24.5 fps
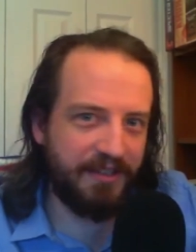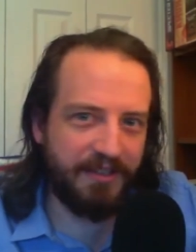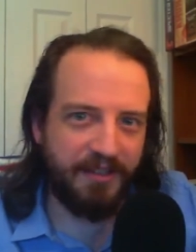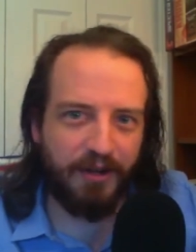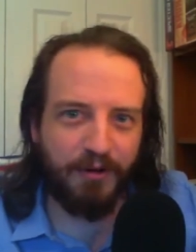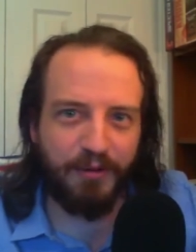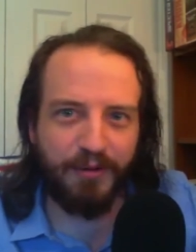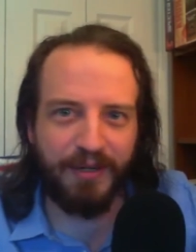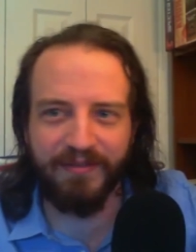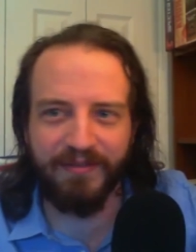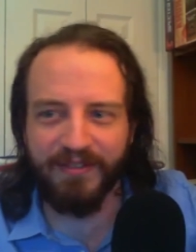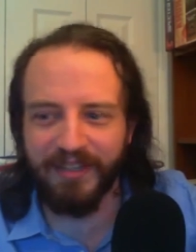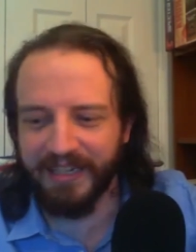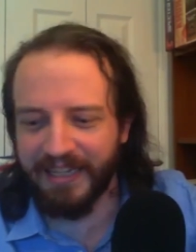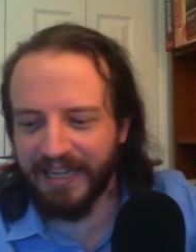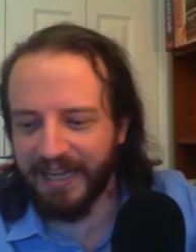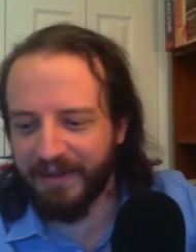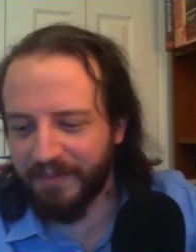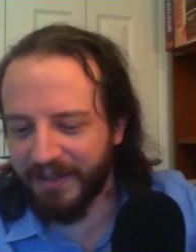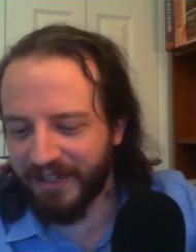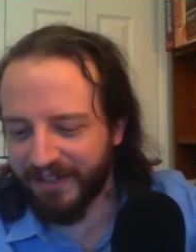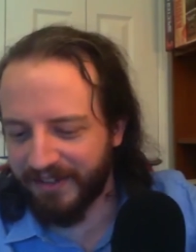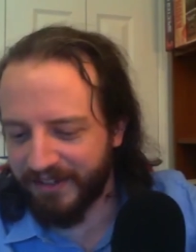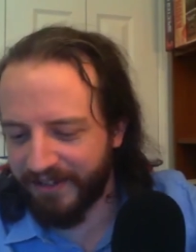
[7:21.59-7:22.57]
don't even
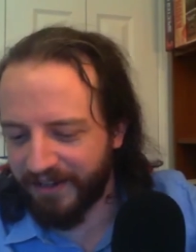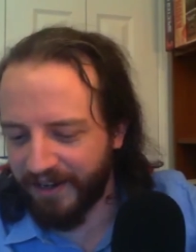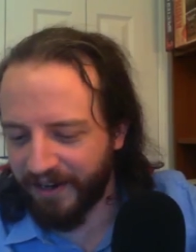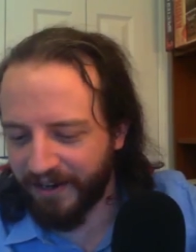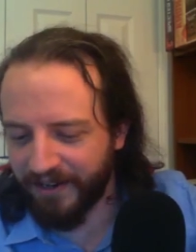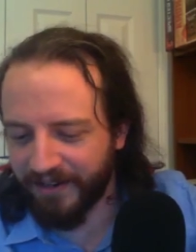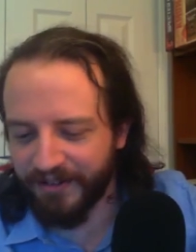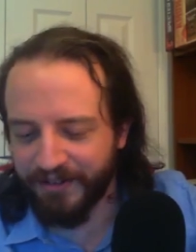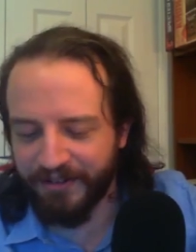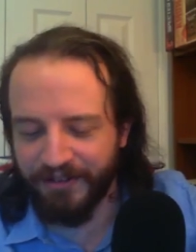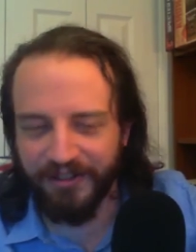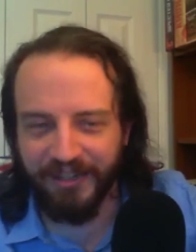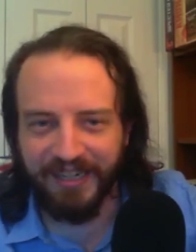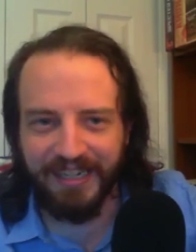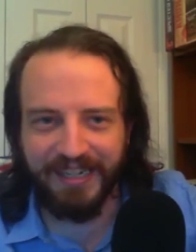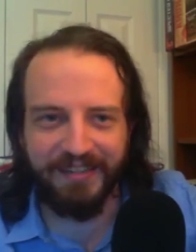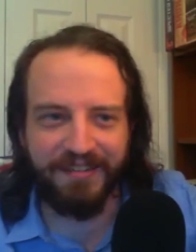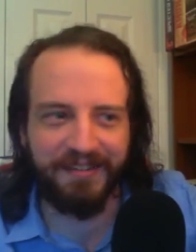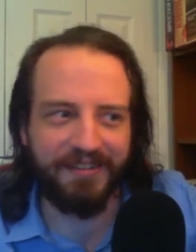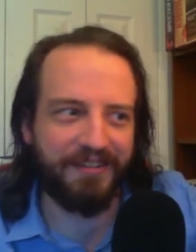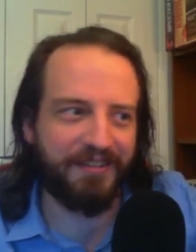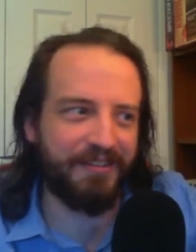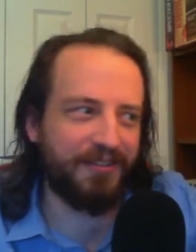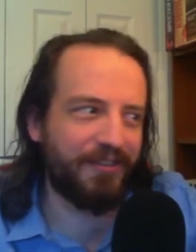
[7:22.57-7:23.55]
get me started.
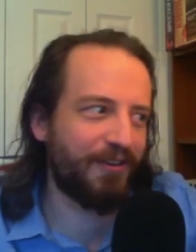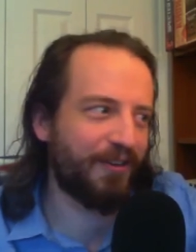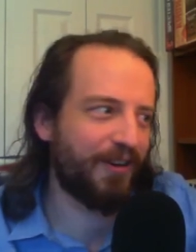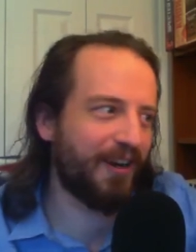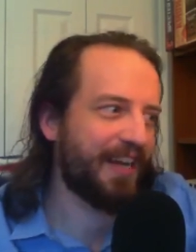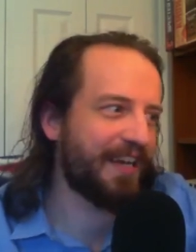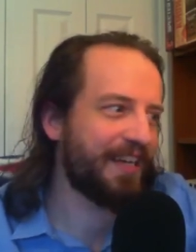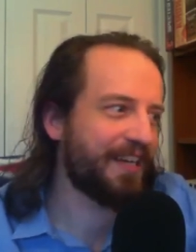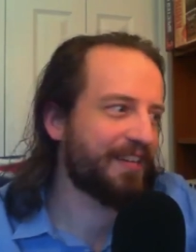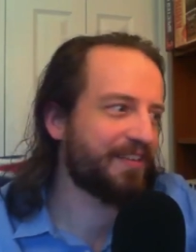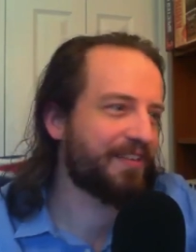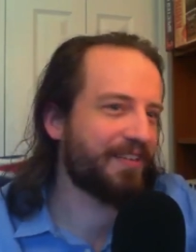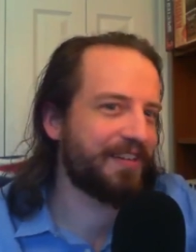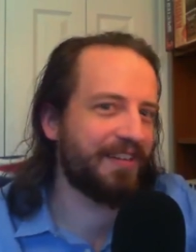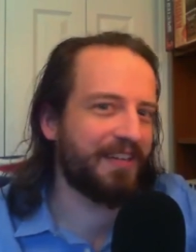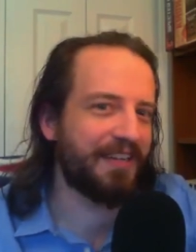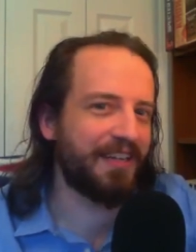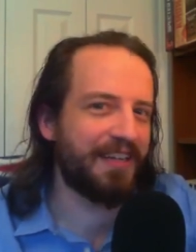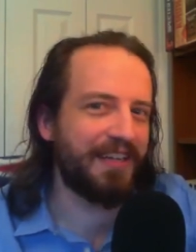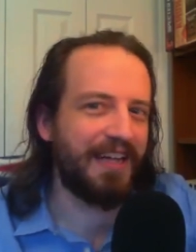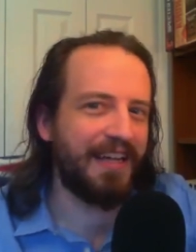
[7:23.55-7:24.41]
Jesus Christ.